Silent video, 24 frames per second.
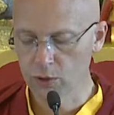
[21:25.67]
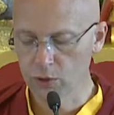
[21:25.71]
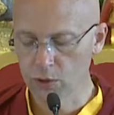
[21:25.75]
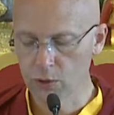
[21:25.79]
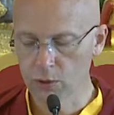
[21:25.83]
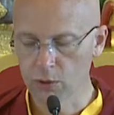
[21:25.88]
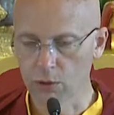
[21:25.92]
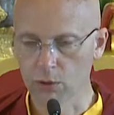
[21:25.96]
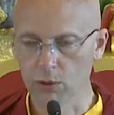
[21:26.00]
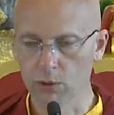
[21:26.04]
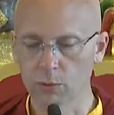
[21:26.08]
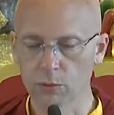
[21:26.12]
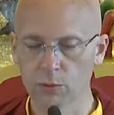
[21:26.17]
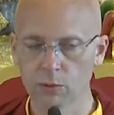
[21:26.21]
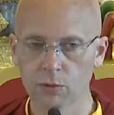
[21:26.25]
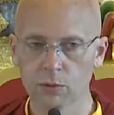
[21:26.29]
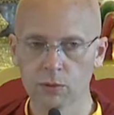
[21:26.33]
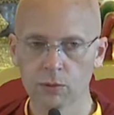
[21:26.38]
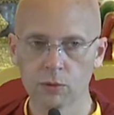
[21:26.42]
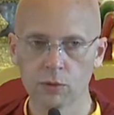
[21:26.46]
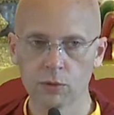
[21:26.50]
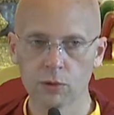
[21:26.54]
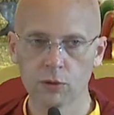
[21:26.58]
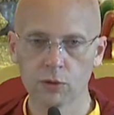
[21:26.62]
in terms of
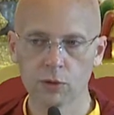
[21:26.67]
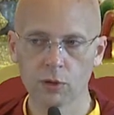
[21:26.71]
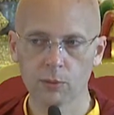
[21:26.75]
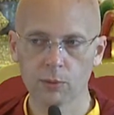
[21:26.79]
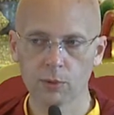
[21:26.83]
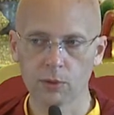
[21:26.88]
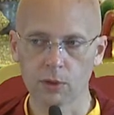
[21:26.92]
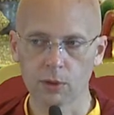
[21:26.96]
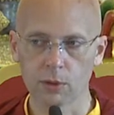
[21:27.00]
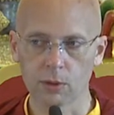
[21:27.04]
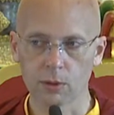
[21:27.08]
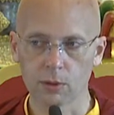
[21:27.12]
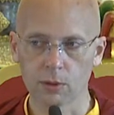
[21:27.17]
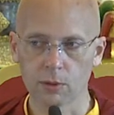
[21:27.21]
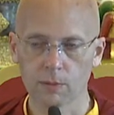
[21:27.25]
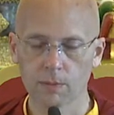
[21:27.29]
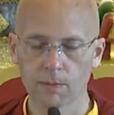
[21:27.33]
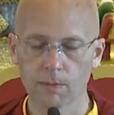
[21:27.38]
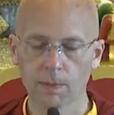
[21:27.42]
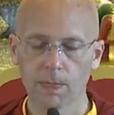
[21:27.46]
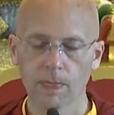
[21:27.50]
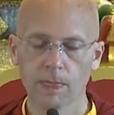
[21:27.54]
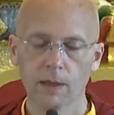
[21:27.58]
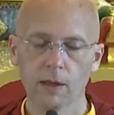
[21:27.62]
the recipient.
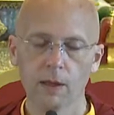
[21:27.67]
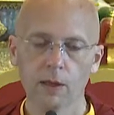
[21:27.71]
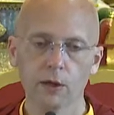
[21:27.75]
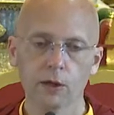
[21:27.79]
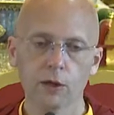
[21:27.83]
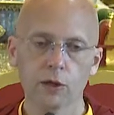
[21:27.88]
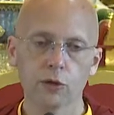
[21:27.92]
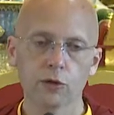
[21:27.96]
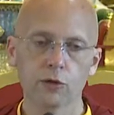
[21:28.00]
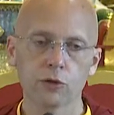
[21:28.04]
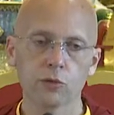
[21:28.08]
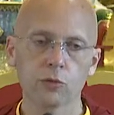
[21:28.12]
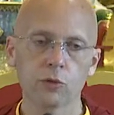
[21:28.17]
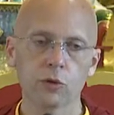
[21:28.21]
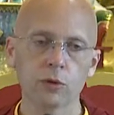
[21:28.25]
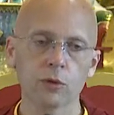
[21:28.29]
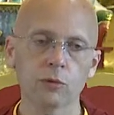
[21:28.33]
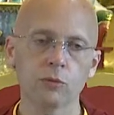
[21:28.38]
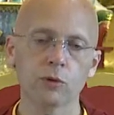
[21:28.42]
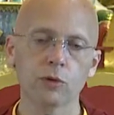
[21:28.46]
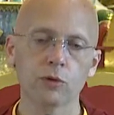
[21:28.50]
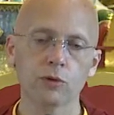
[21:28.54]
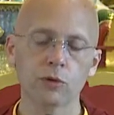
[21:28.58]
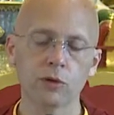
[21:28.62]
So what
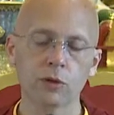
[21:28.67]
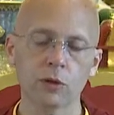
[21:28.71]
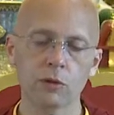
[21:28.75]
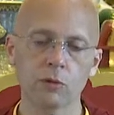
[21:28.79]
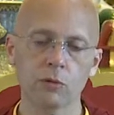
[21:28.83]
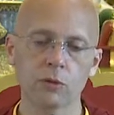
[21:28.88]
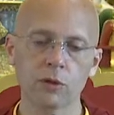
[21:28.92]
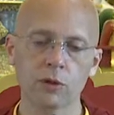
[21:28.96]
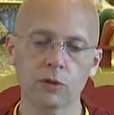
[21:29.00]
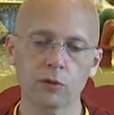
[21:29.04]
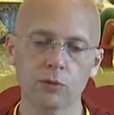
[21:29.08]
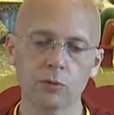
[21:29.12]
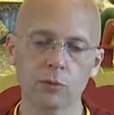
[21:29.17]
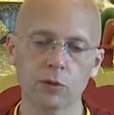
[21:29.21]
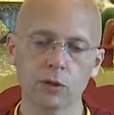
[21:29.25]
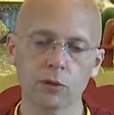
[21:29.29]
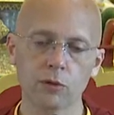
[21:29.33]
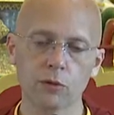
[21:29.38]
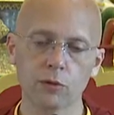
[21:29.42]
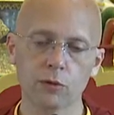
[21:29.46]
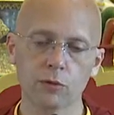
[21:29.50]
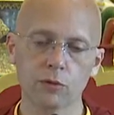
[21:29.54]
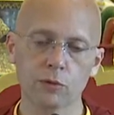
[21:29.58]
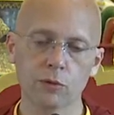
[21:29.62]
this
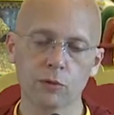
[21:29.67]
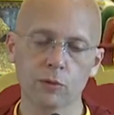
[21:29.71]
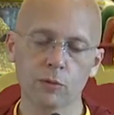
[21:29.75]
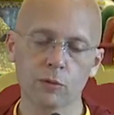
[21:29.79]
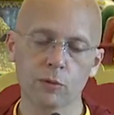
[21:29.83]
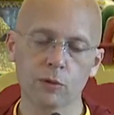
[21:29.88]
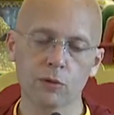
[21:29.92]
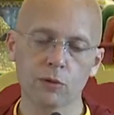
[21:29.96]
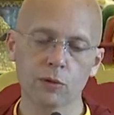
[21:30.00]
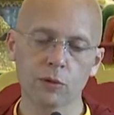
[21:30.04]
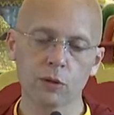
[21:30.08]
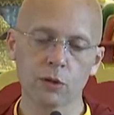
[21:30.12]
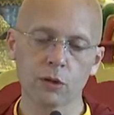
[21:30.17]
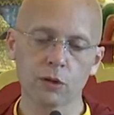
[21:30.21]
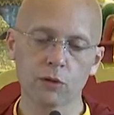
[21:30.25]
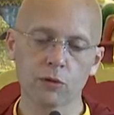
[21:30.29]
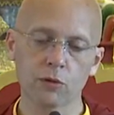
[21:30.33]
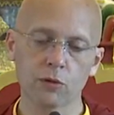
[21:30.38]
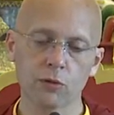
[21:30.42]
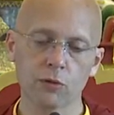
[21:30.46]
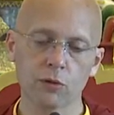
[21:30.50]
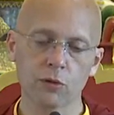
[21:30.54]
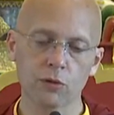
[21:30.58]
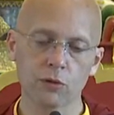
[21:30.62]
means is, so when we say
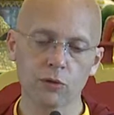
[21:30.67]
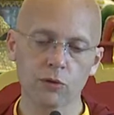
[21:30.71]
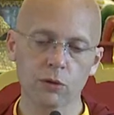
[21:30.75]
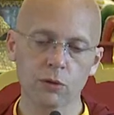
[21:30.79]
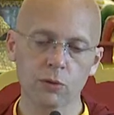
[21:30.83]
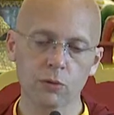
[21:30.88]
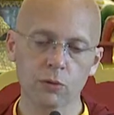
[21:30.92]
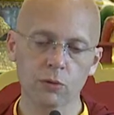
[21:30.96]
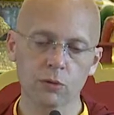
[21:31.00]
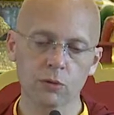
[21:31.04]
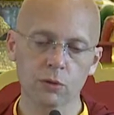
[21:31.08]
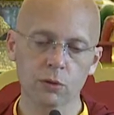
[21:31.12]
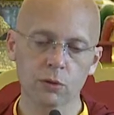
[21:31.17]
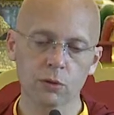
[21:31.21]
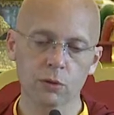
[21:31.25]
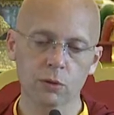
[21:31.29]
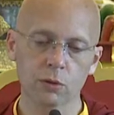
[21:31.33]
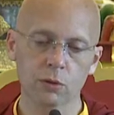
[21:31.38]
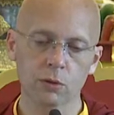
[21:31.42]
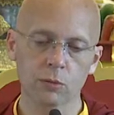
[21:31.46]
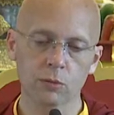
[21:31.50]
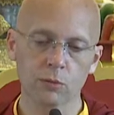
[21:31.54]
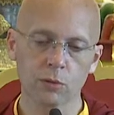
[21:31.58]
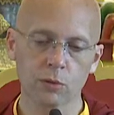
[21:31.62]
it's distinguished in
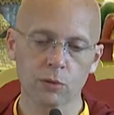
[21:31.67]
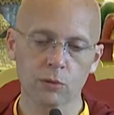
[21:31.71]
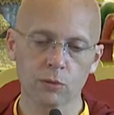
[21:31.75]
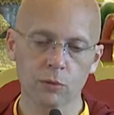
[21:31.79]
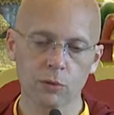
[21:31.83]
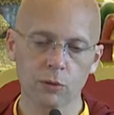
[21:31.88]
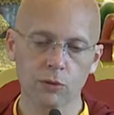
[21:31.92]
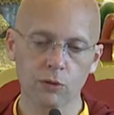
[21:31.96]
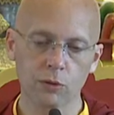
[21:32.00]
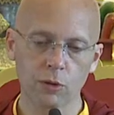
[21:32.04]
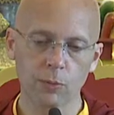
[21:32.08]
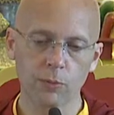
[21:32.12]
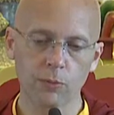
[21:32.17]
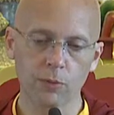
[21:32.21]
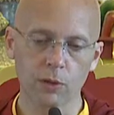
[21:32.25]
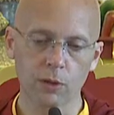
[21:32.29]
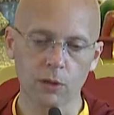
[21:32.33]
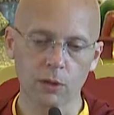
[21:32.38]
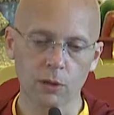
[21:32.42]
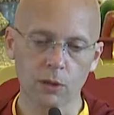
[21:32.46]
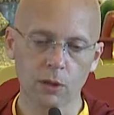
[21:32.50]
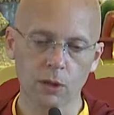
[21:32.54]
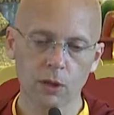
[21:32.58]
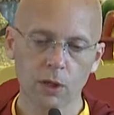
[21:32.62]
terms of the
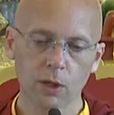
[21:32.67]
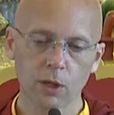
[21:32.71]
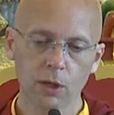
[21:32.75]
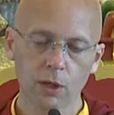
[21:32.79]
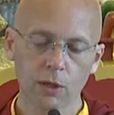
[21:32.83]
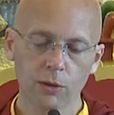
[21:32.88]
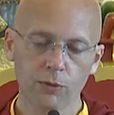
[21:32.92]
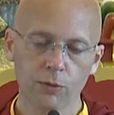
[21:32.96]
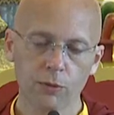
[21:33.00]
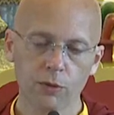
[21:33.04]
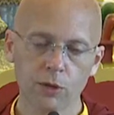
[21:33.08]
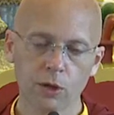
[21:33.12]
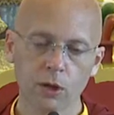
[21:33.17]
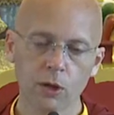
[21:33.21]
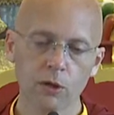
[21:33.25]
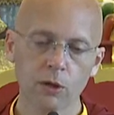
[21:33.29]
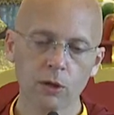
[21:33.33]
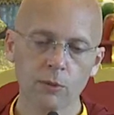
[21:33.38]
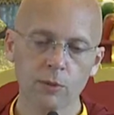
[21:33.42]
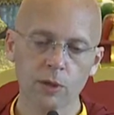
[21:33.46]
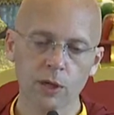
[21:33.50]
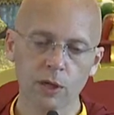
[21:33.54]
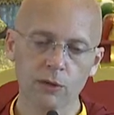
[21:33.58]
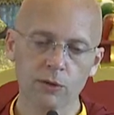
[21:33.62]
recipient, we talk
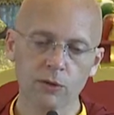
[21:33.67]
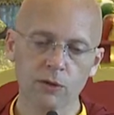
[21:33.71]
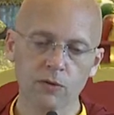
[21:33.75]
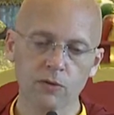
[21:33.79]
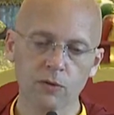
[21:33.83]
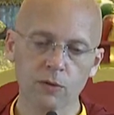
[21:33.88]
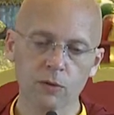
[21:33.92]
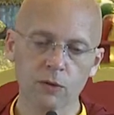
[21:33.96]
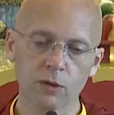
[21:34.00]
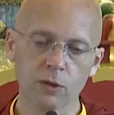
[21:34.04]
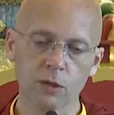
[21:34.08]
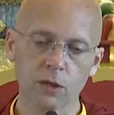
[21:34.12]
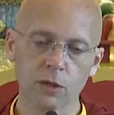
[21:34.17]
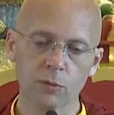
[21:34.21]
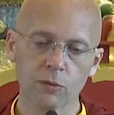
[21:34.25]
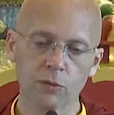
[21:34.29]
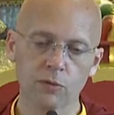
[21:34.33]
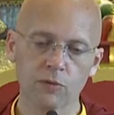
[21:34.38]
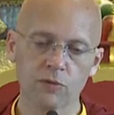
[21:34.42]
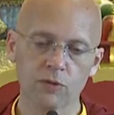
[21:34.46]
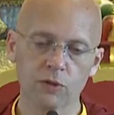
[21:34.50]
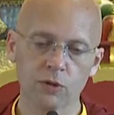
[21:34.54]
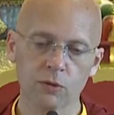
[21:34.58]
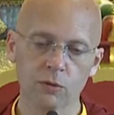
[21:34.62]
about different types
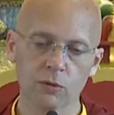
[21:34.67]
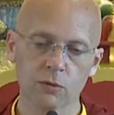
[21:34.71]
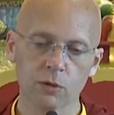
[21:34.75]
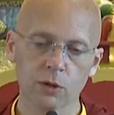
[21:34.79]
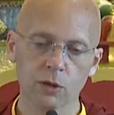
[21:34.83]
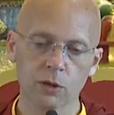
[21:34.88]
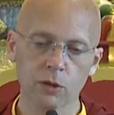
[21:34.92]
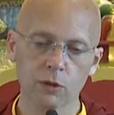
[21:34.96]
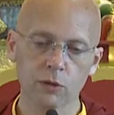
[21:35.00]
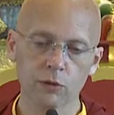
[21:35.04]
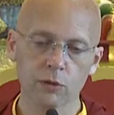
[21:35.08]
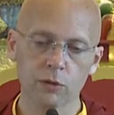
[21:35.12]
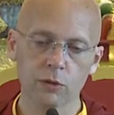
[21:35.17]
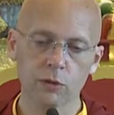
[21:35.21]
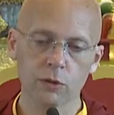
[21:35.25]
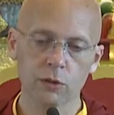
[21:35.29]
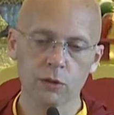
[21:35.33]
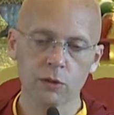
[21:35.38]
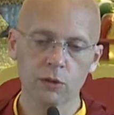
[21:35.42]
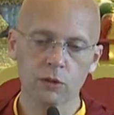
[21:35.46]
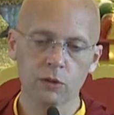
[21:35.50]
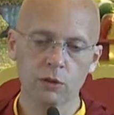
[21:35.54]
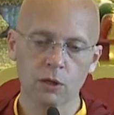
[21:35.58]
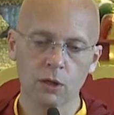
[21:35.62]
of generosity,
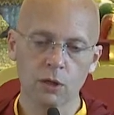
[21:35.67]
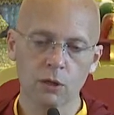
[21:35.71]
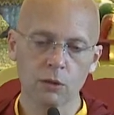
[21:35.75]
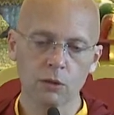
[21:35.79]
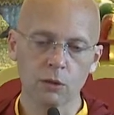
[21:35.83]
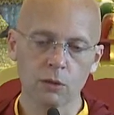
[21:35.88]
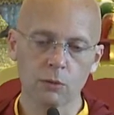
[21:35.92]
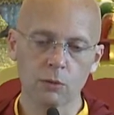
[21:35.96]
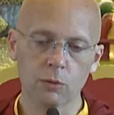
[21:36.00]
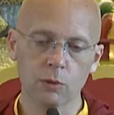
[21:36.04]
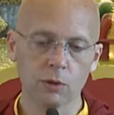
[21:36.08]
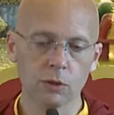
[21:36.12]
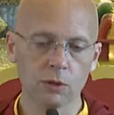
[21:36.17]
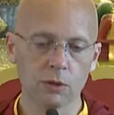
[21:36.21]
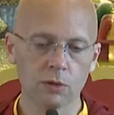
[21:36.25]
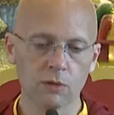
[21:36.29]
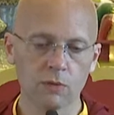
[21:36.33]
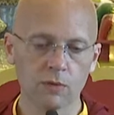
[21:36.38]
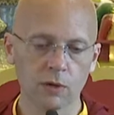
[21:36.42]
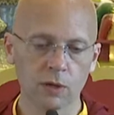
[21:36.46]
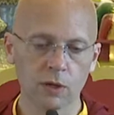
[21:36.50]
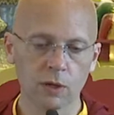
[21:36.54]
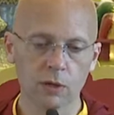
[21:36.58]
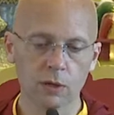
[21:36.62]
and generally we can
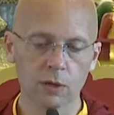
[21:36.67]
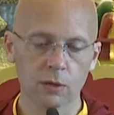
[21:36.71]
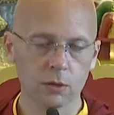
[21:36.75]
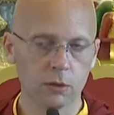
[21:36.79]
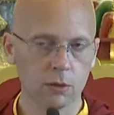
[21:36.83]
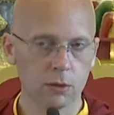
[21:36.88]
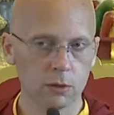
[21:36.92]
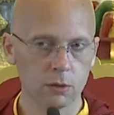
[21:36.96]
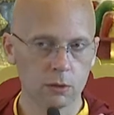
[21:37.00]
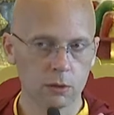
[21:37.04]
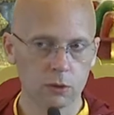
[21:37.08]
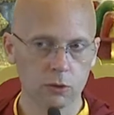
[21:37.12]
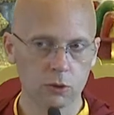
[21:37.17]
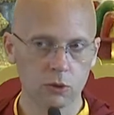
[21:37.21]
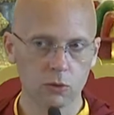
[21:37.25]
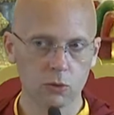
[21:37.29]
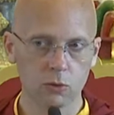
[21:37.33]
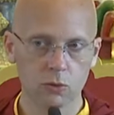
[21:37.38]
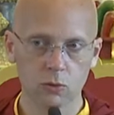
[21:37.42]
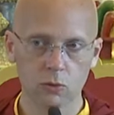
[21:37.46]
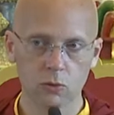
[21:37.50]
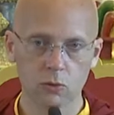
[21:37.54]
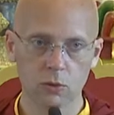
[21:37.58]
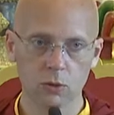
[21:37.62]
divide it into
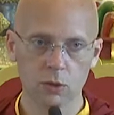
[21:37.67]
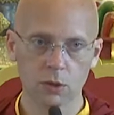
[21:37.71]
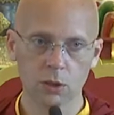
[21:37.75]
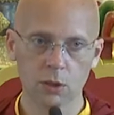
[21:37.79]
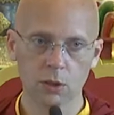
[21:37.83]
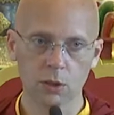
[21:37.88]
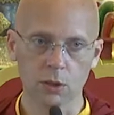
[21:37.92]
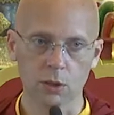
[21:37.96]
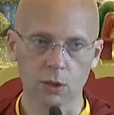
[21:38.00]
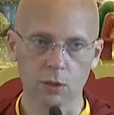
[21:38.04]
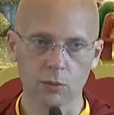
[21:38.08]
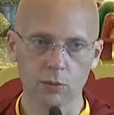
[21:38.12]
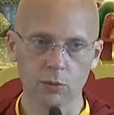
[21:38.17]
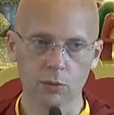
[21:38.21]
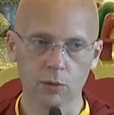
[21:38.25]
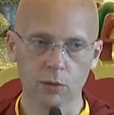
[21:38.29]
two types.